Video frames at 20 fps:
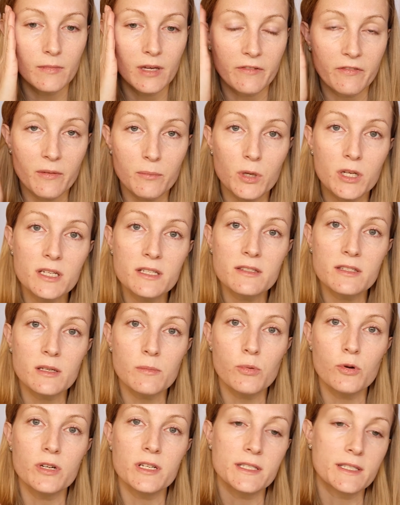if I'm gonna
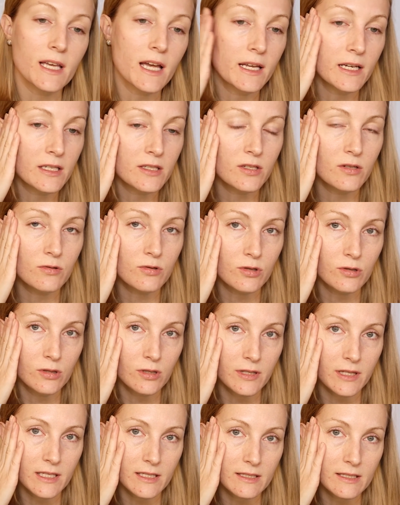sleep on a side, it's usually
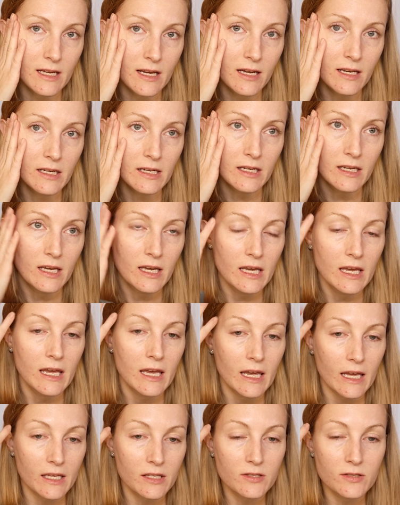on this side.
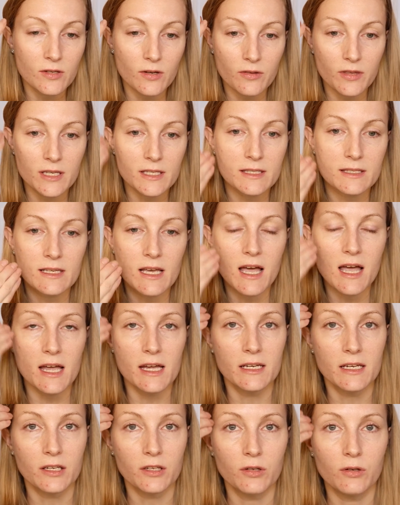And so this
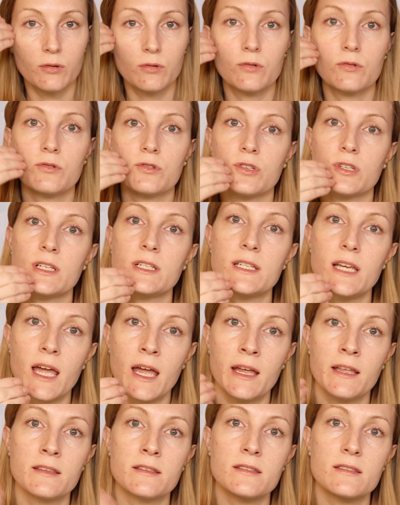side usually
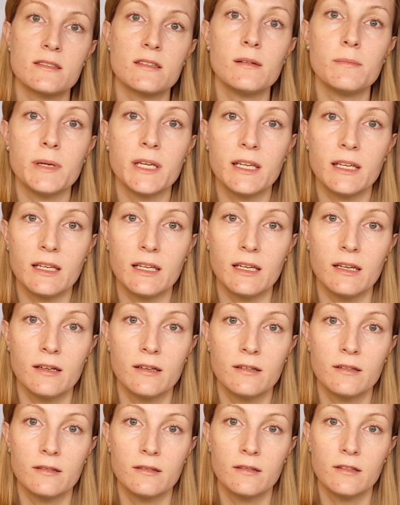tends to be
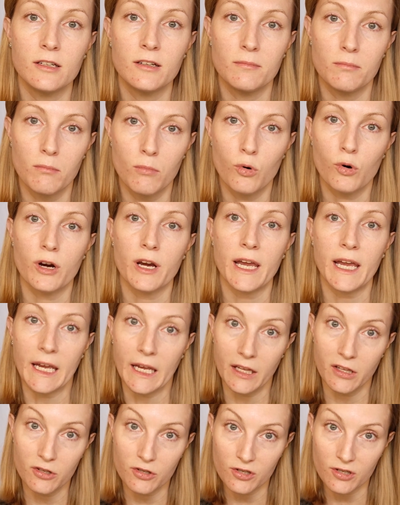more
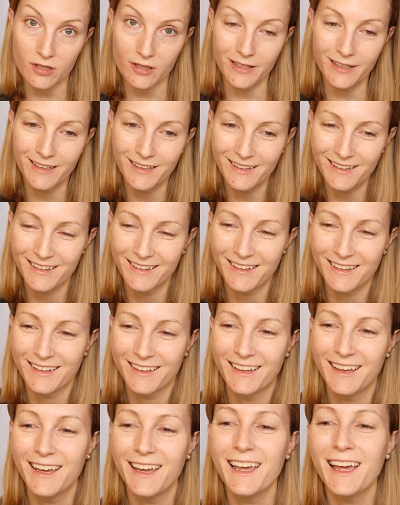aged.
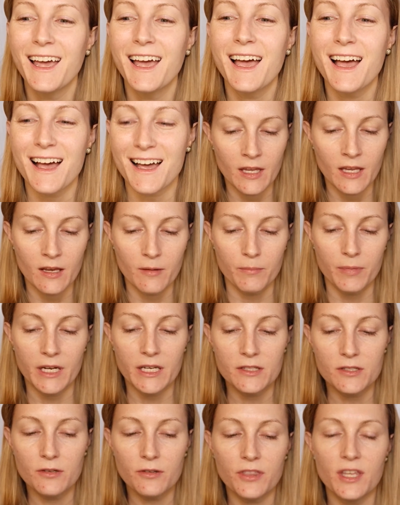But
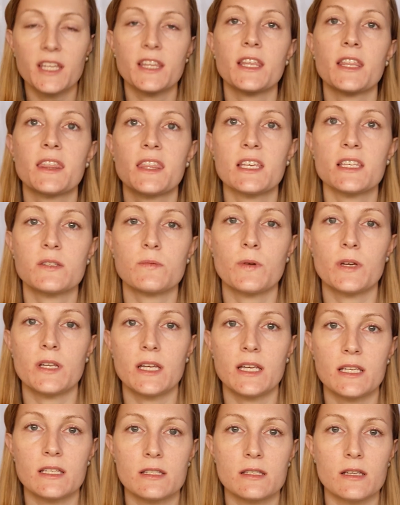I do think that this one
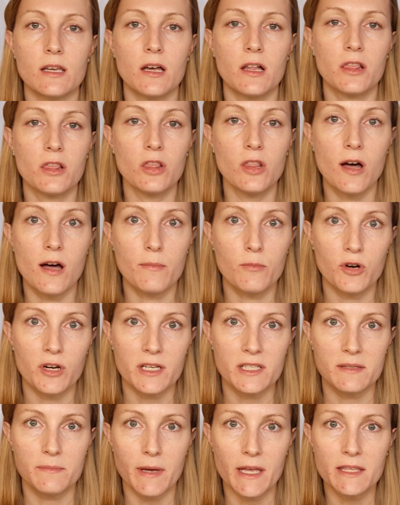is a lot more
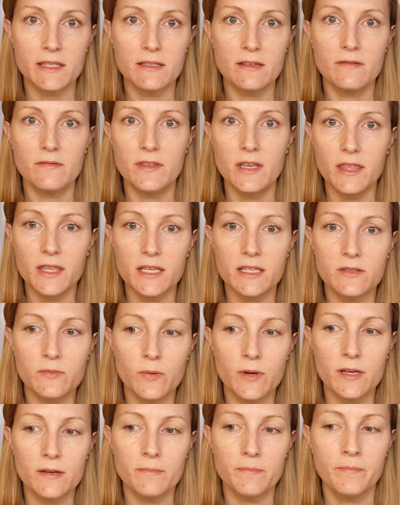expensive than this
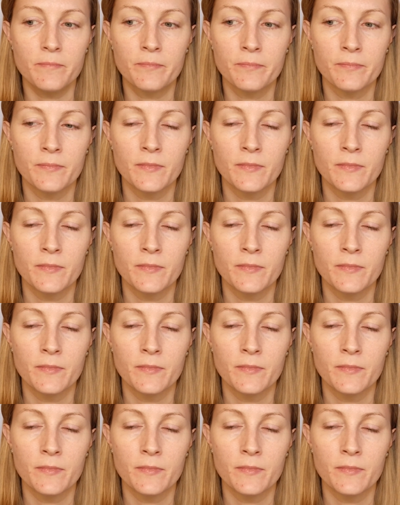one.